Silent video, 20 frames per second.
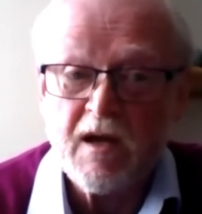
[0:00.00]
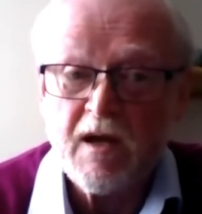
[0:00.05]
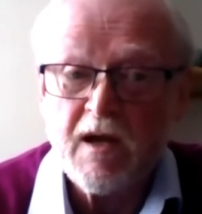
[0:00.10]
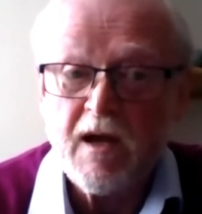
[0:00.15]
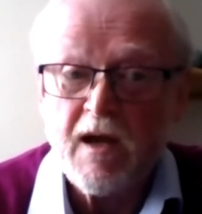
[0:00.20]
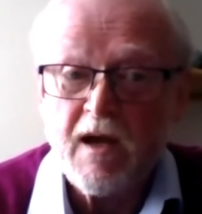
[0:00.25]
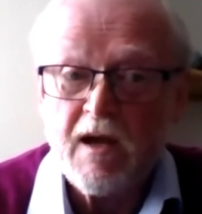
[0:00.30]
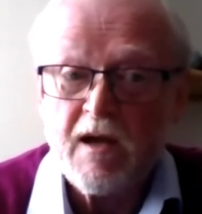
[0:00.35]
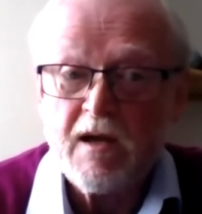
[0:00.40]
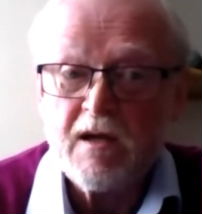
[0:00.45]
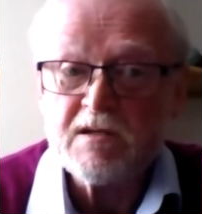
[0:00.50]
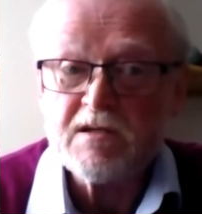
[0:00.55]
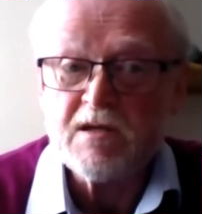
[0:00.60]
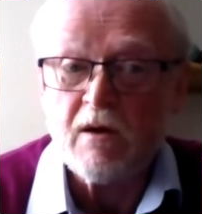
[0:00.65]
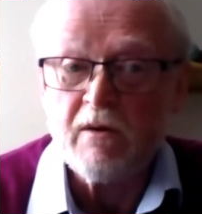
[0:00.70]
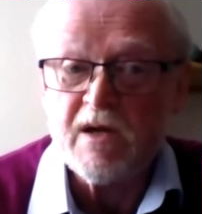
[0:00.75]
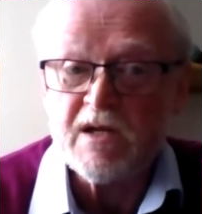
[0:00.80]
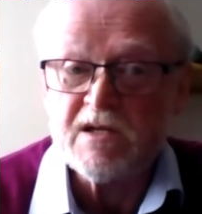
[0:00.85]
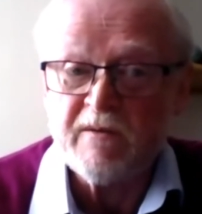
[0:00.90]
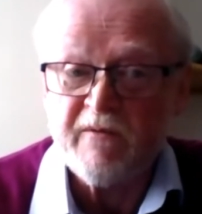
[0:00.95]
Fantastic. So
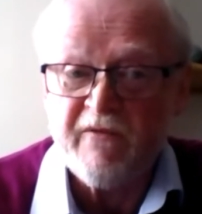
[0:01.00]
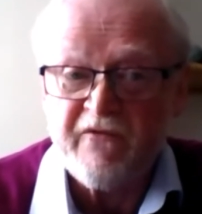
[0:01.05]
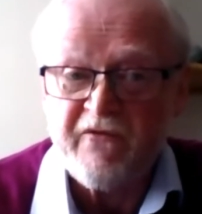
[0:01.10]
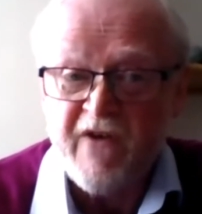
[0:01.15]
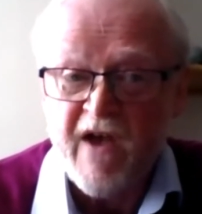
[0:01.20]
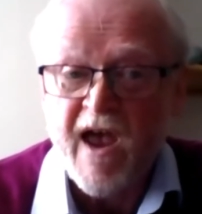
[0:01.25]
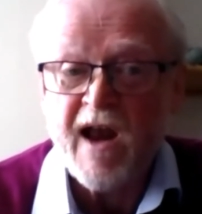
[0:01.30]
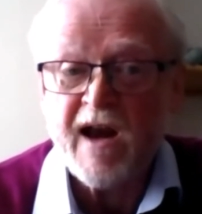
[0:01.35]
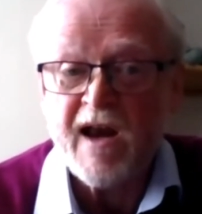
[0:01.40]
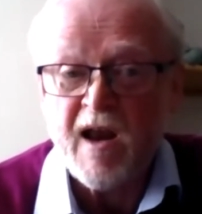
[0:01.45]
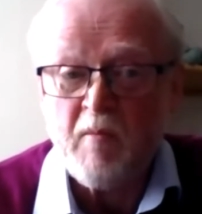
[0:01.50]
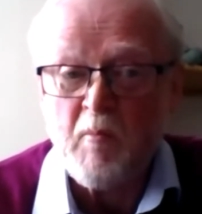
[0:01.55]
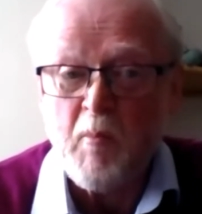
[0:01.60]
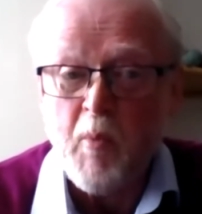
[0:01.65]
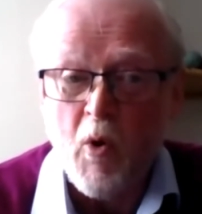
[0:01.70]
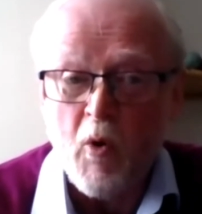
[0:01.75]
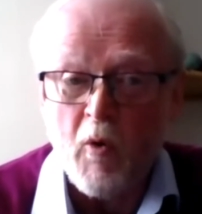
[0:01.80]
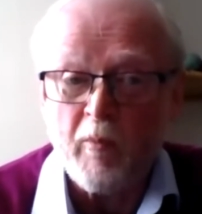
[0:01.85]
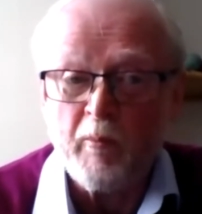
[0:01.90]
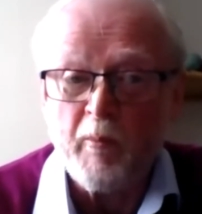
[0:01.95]
it's a fairly
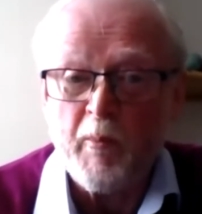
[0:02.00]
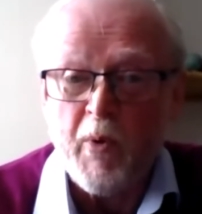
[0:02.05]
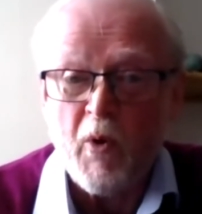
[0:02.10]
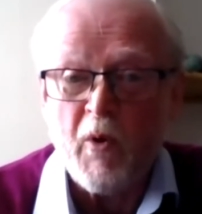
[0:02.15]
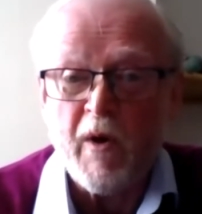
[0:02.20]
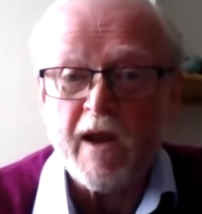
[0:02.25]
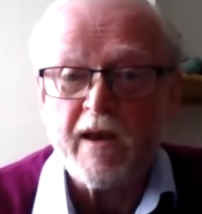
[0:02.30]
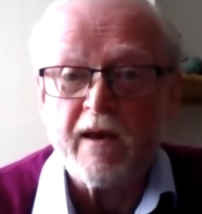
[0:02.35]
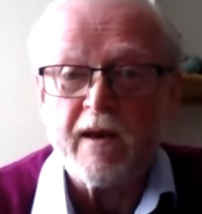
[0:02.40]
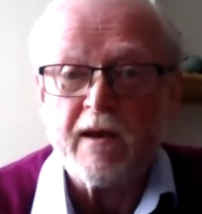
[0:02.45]
important point,